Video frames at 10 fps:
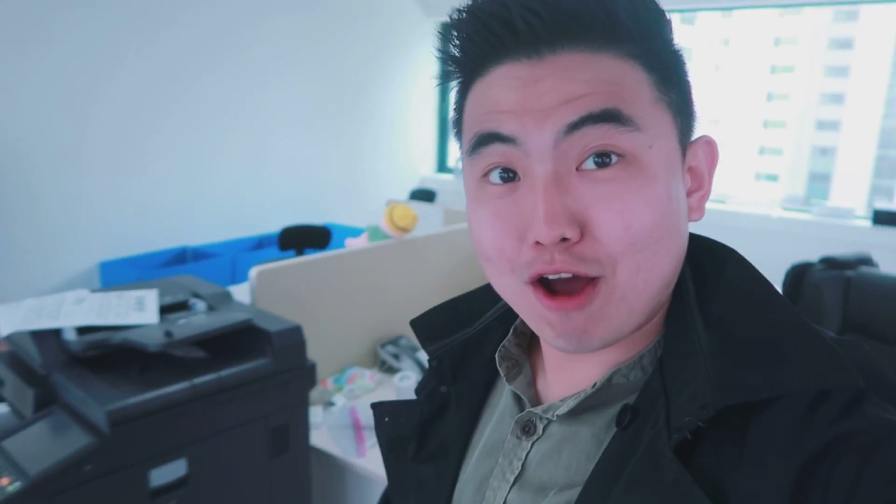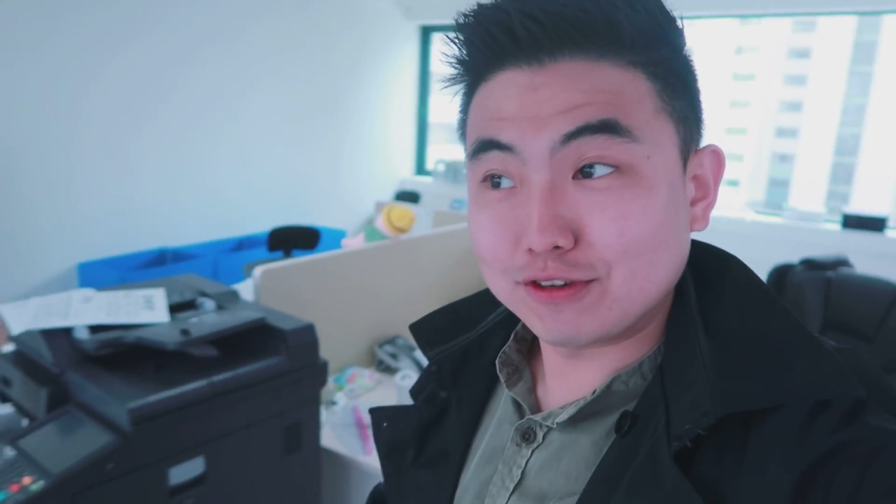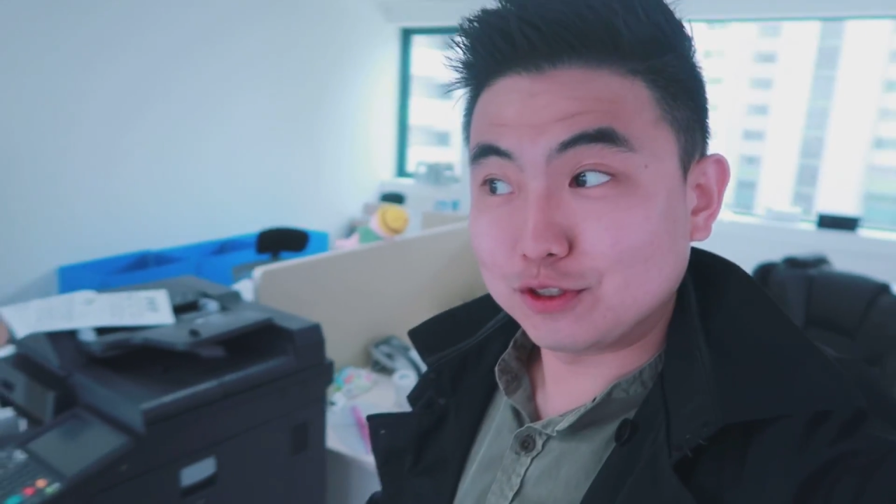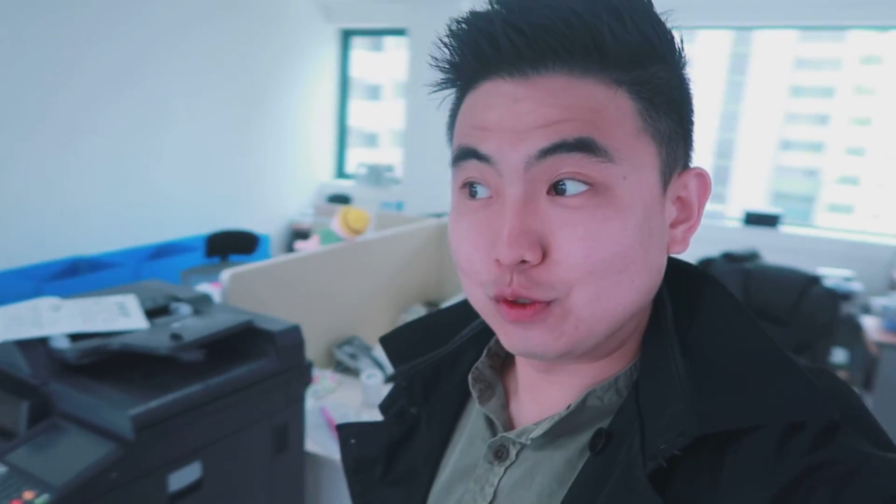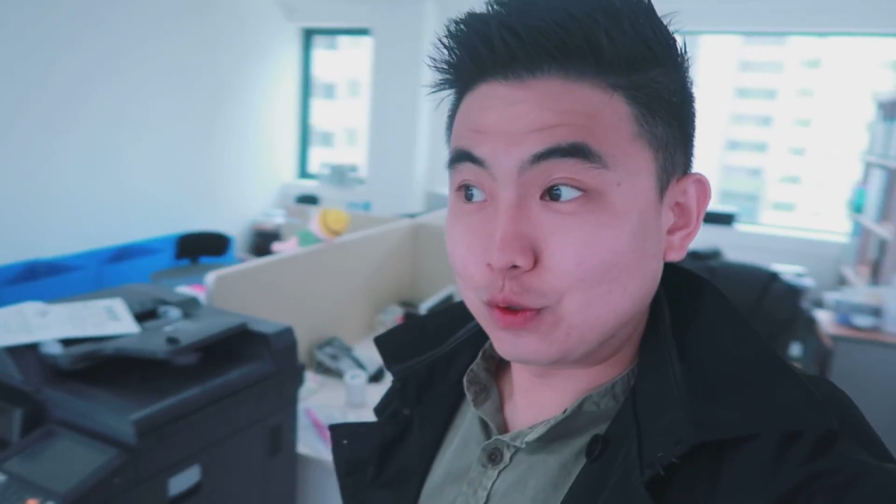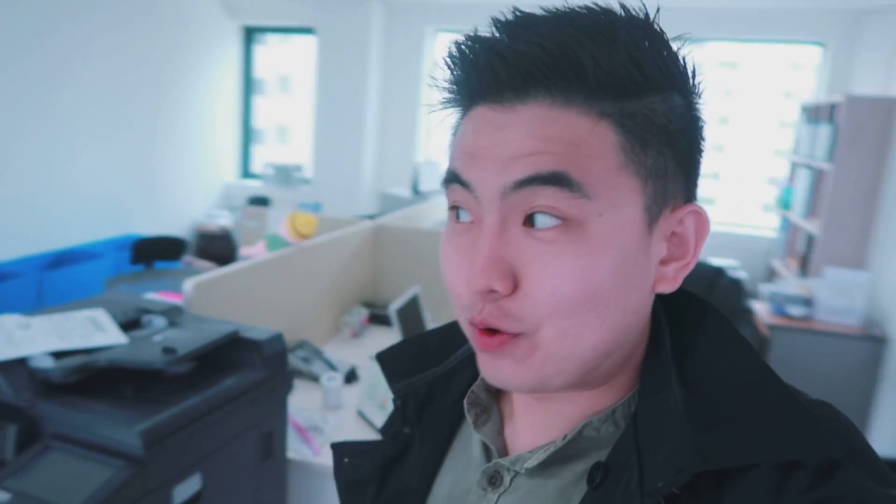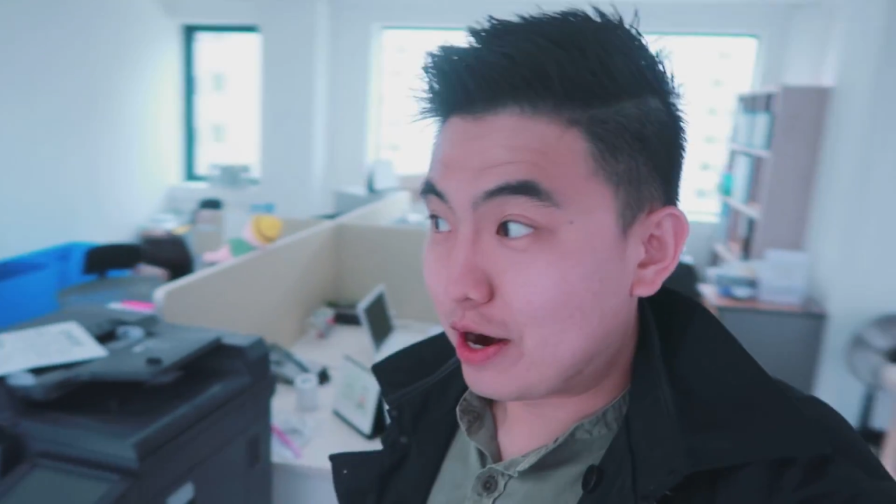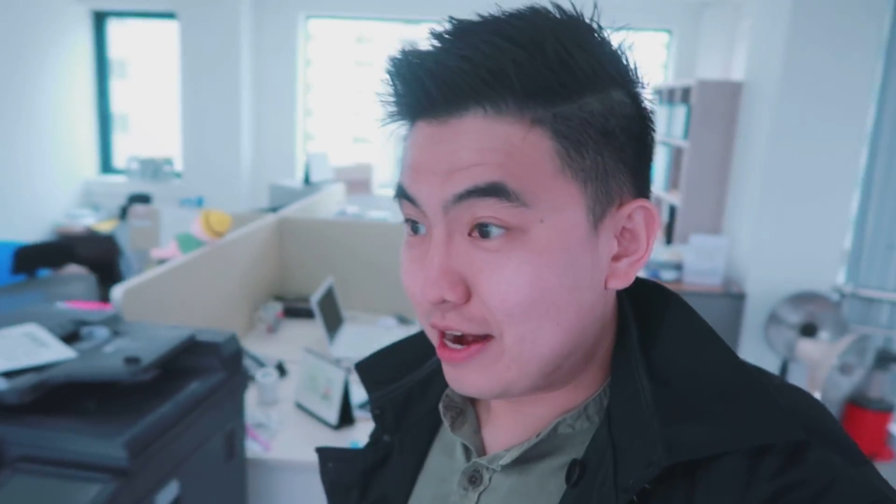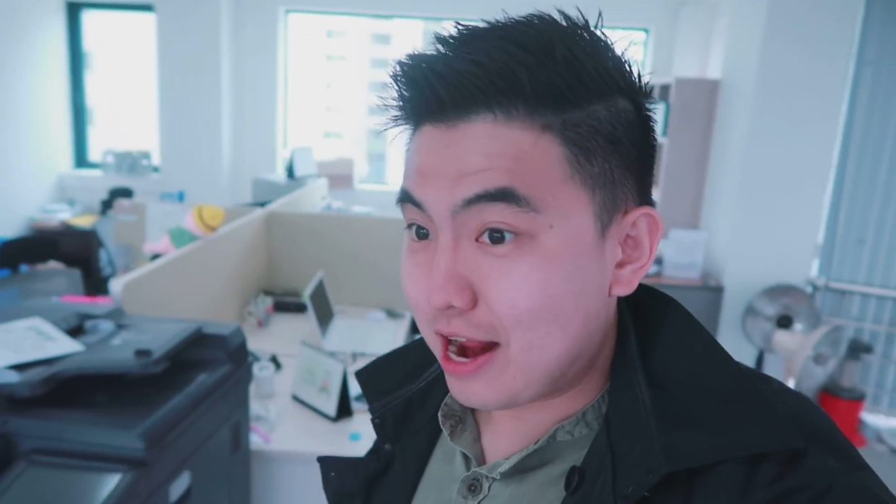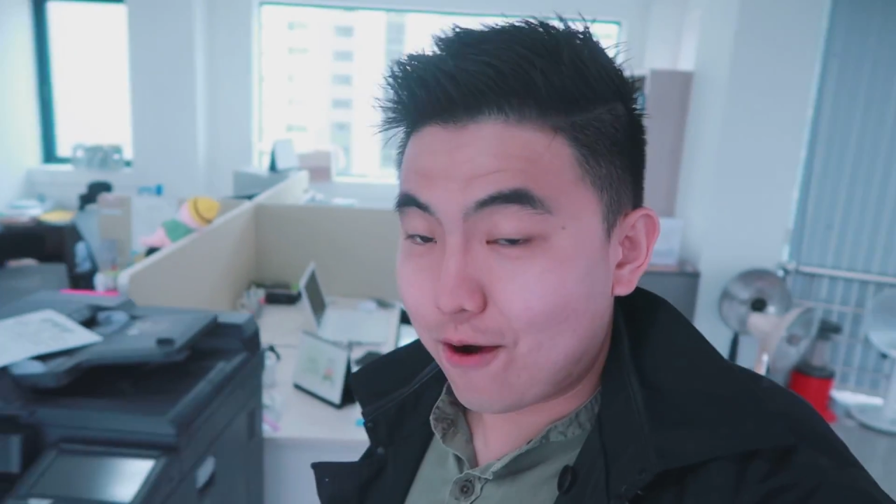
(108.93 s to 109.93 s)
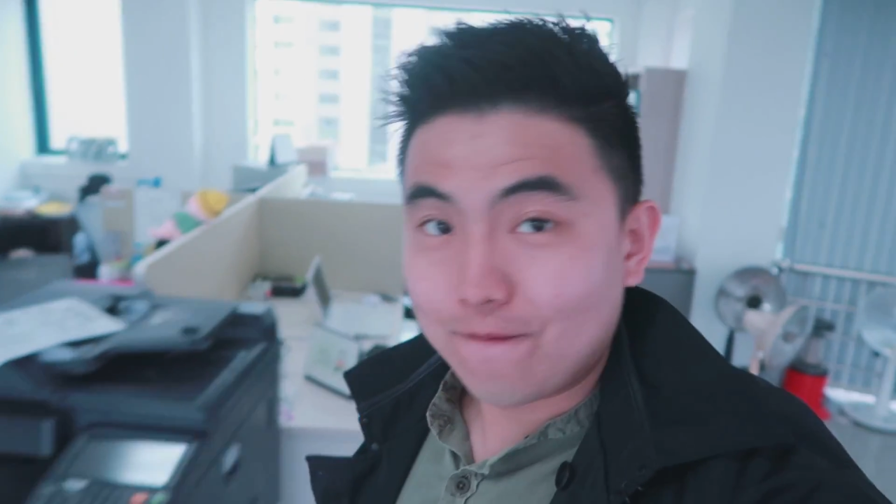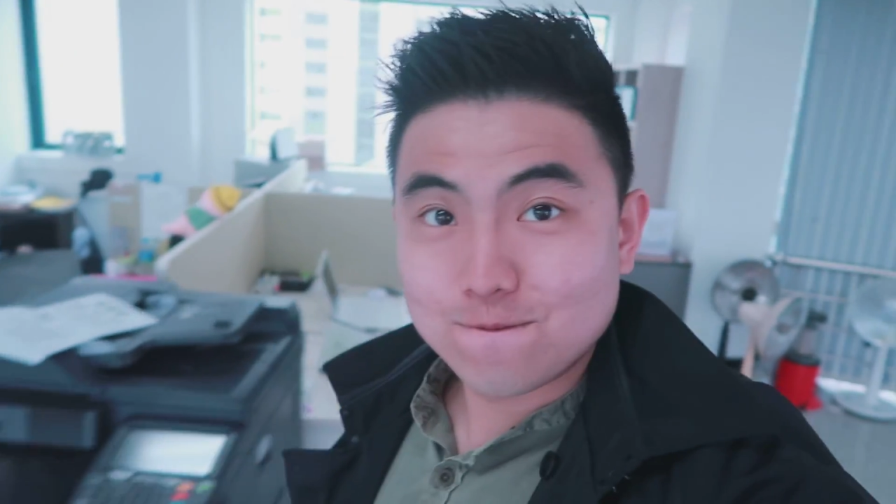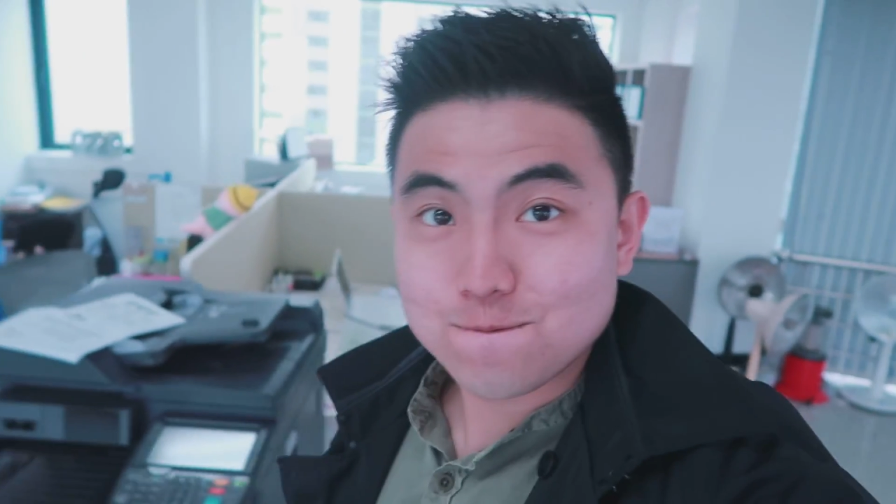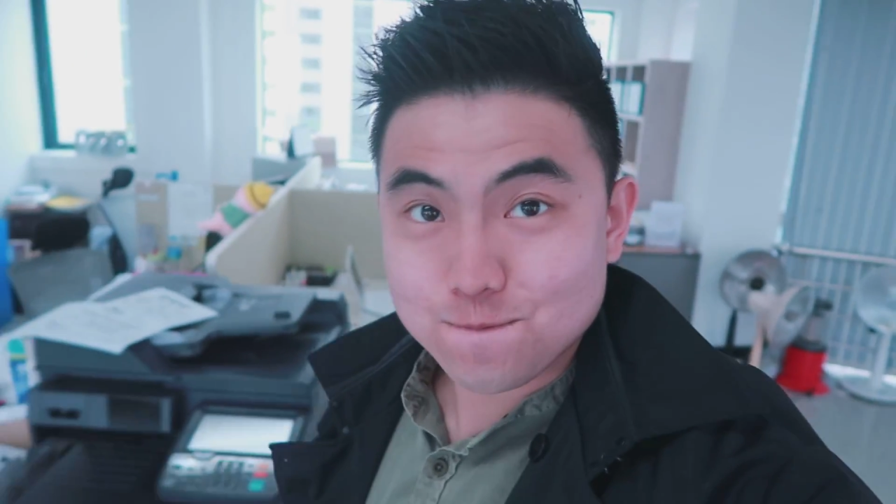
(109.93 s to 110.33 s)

office tour right now.